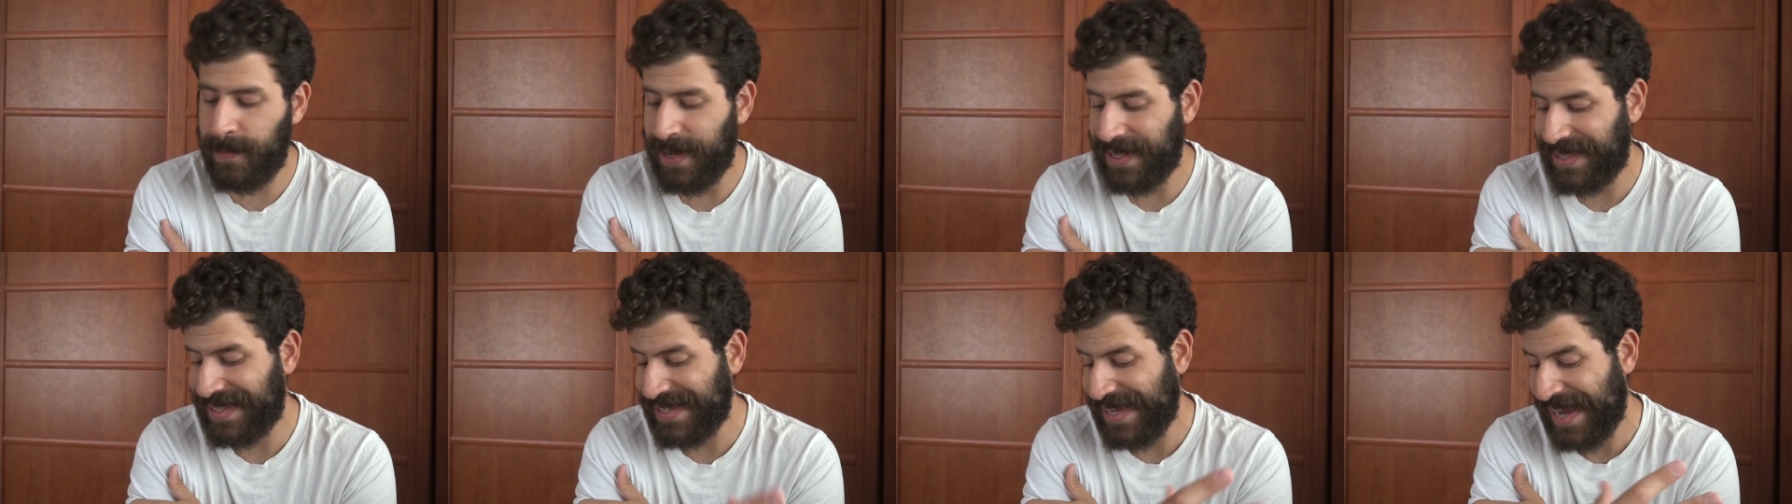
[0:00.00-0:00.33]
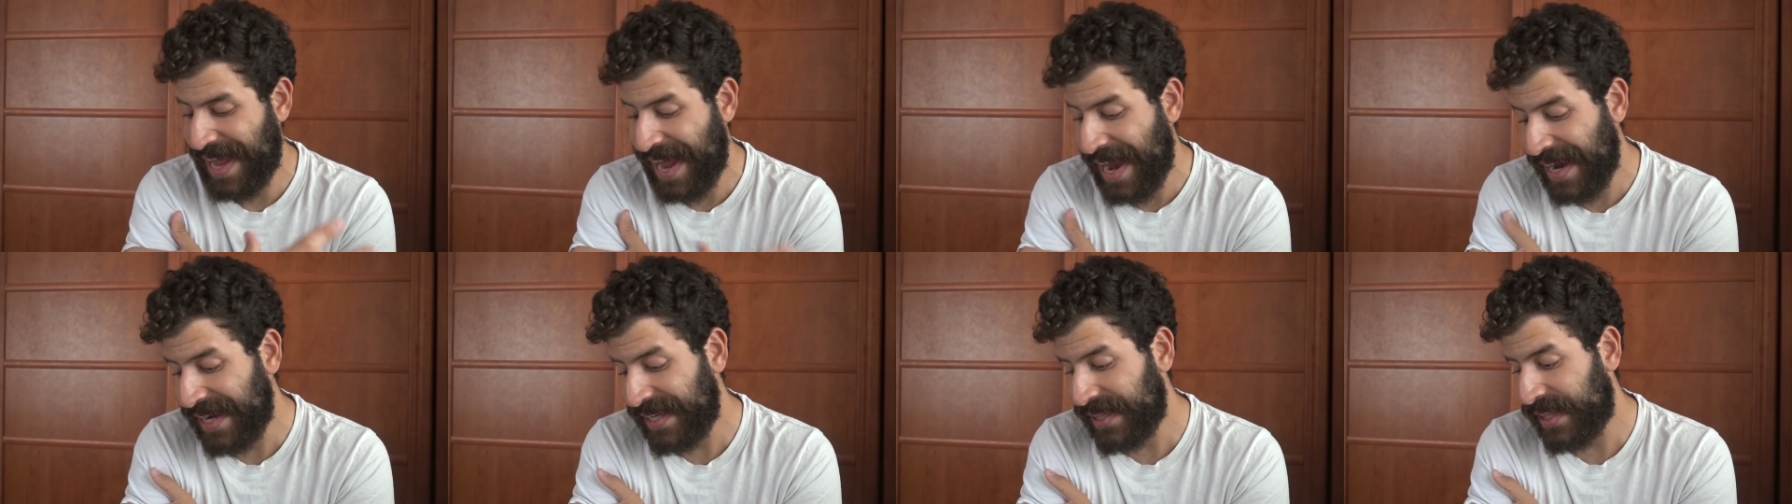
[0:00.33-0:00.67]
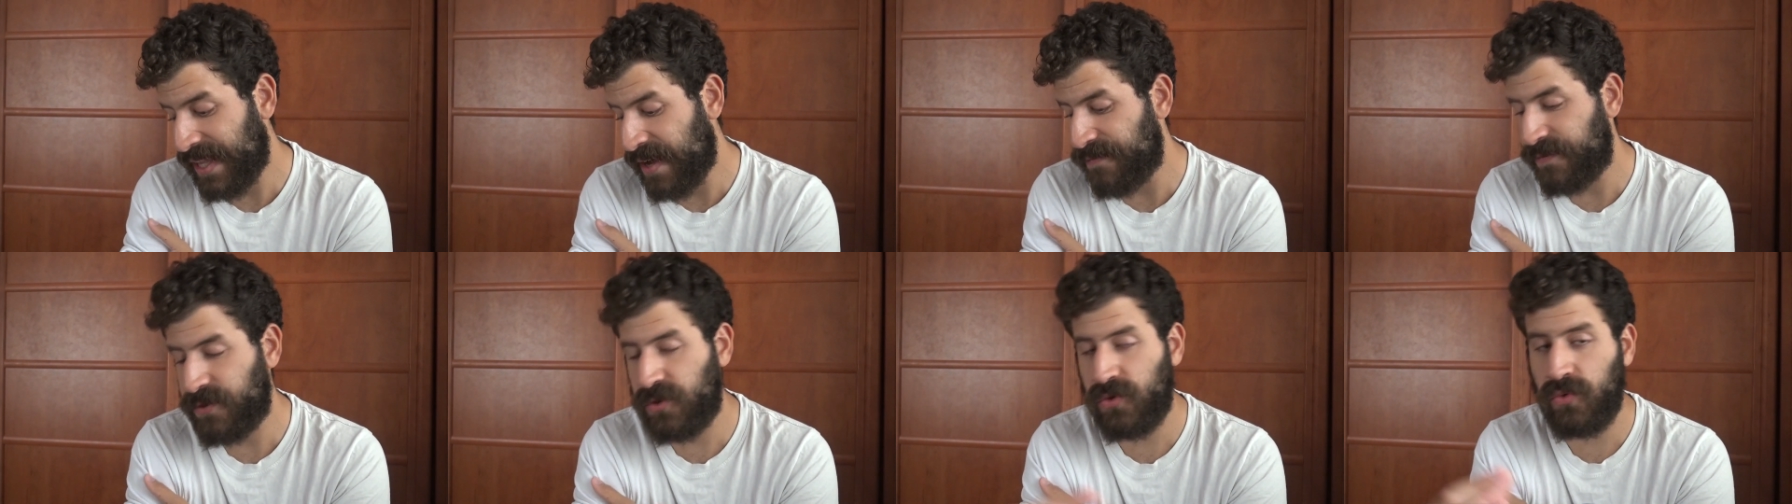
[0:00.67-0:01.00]
but I
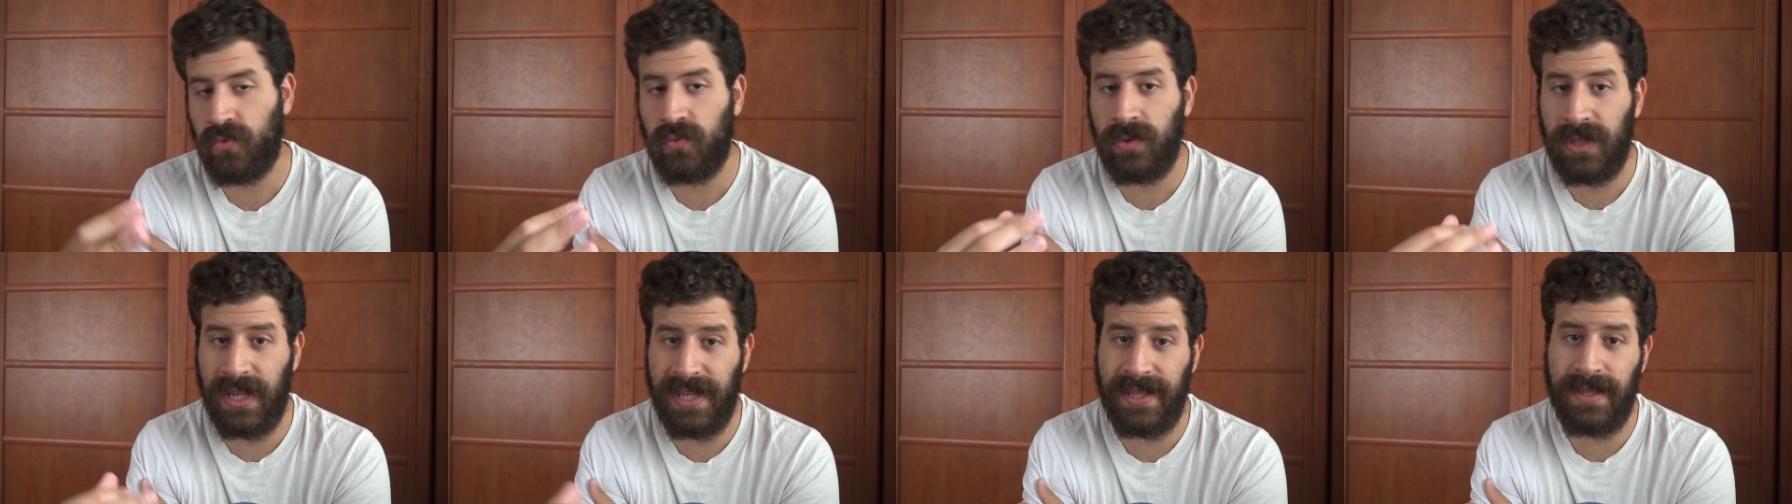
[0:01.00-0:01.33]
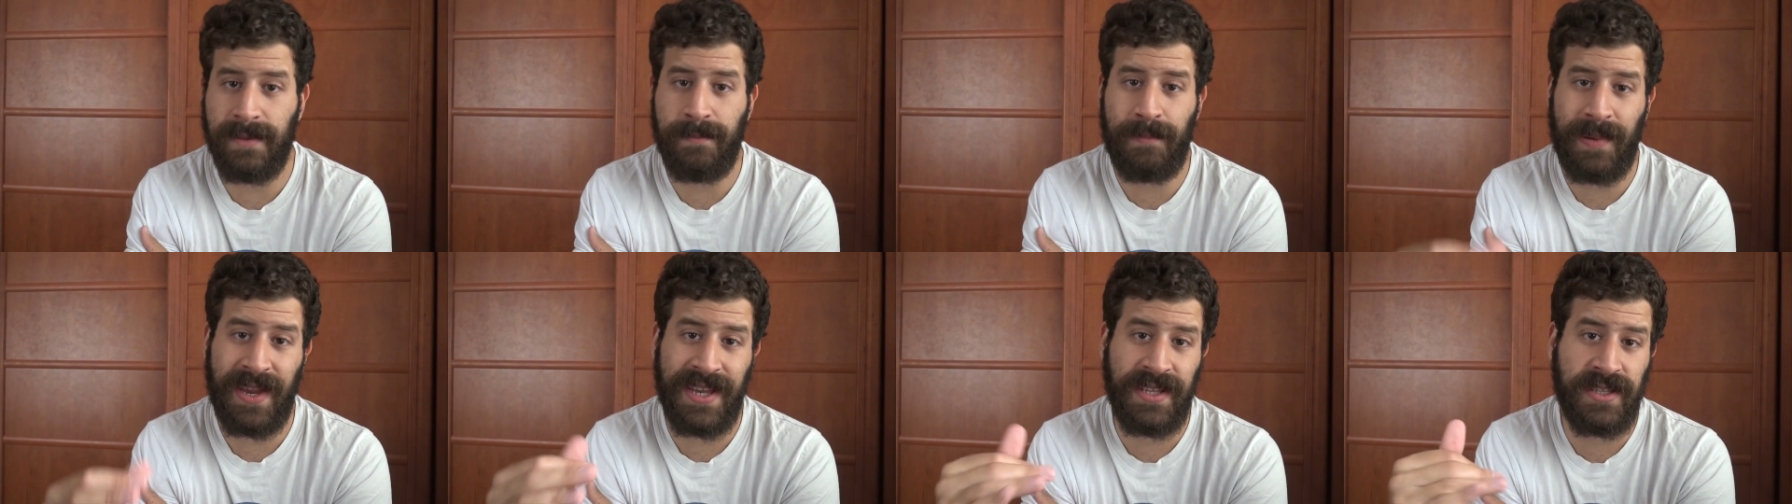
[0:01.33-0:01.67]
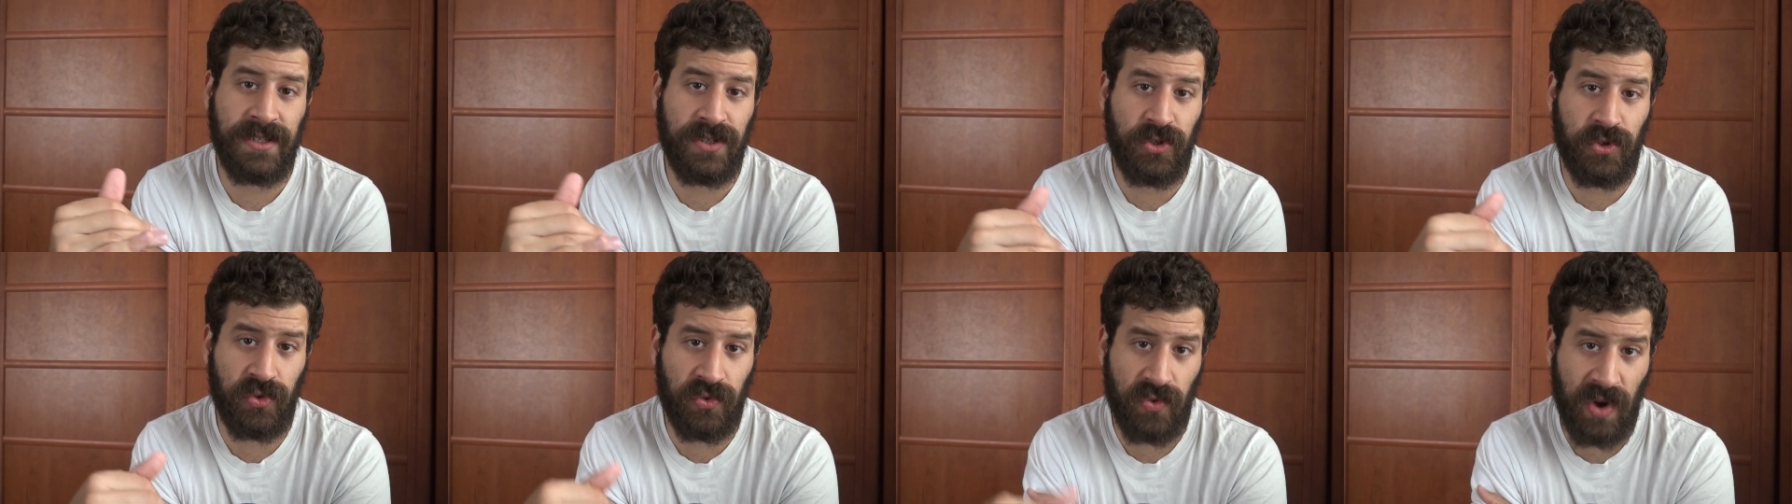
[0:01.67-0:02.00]
love to let the
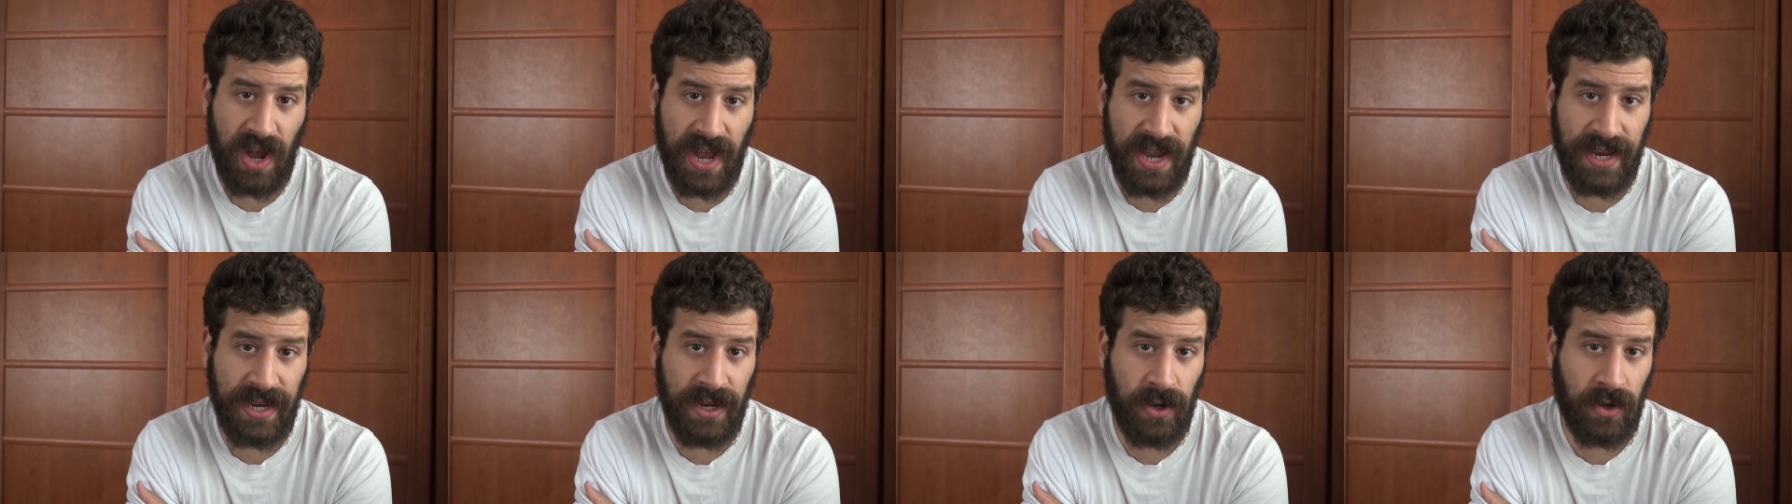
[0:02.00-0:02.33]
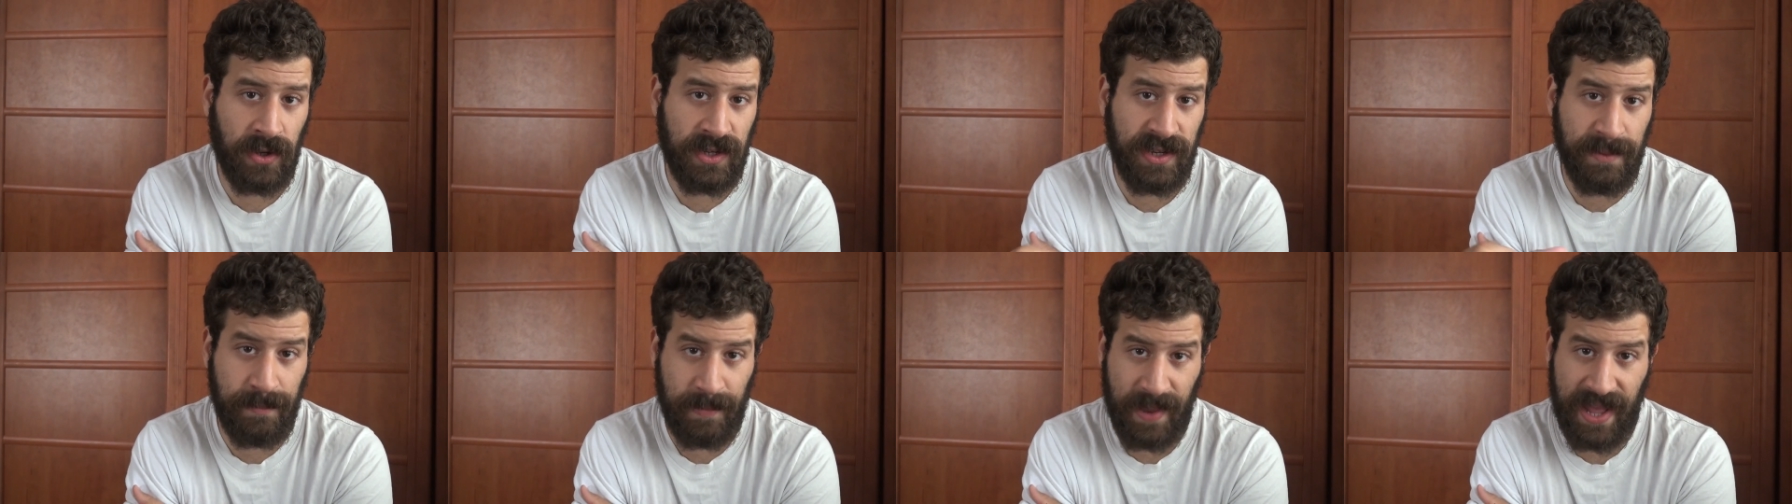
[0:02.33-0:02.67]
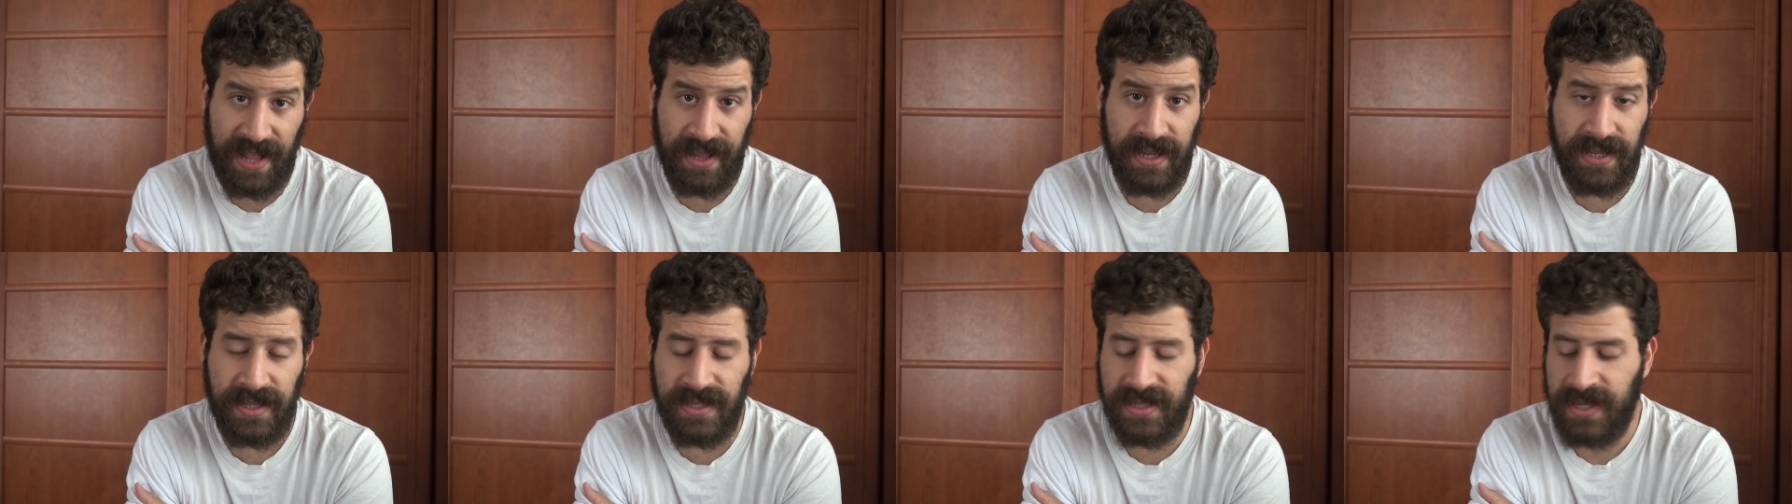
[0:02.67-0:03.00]
paint dry on the
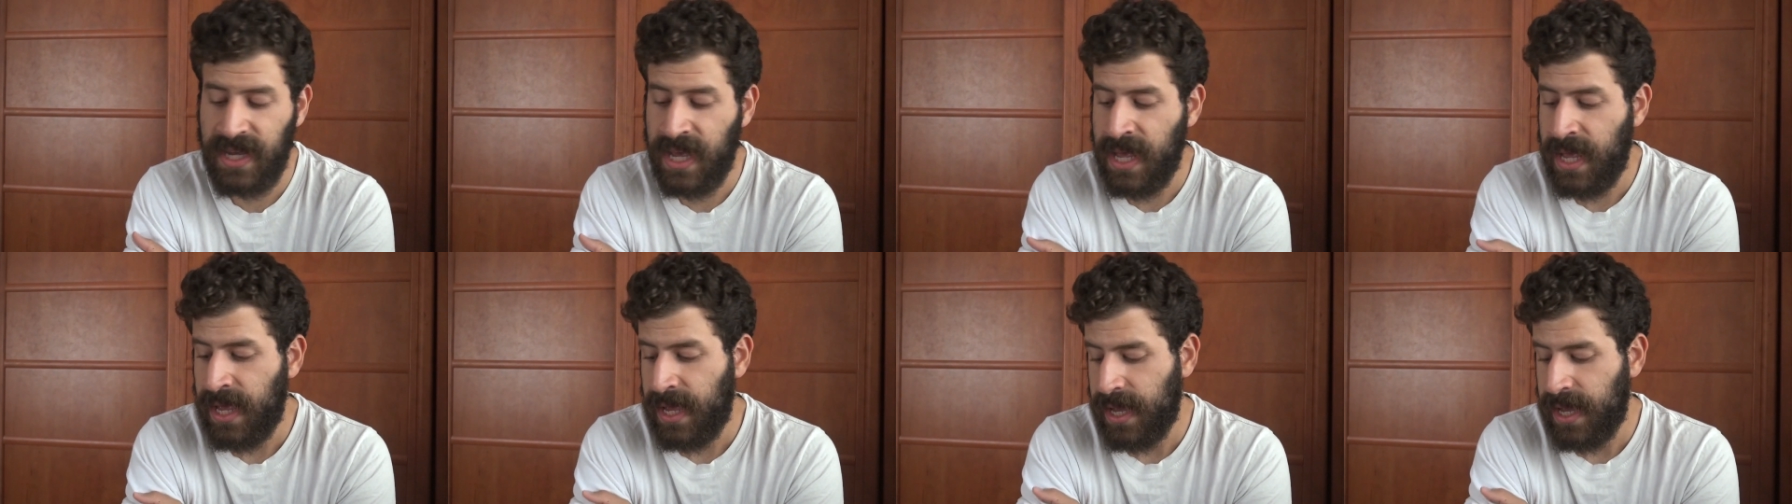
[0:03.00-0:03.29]
palette,